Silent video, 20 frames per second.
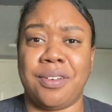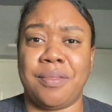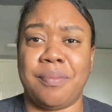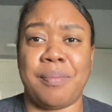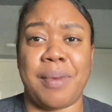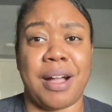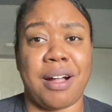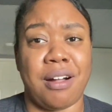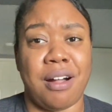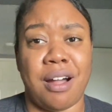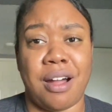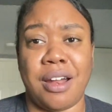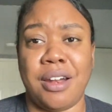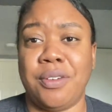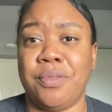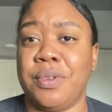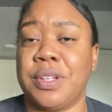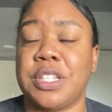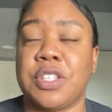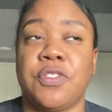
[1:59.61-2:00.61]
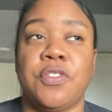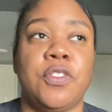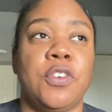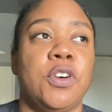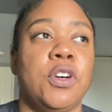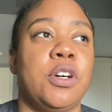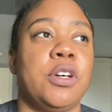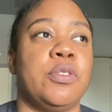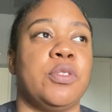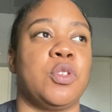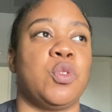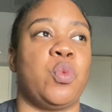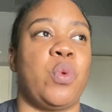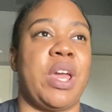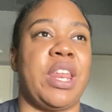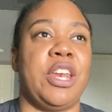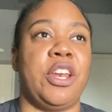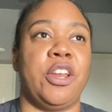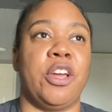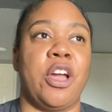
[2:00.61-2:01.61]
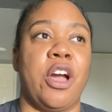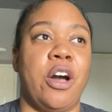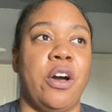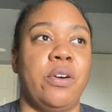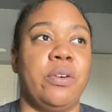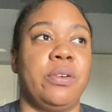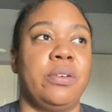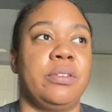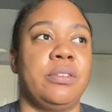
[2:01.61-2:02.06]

my cart was full. It was ready to go.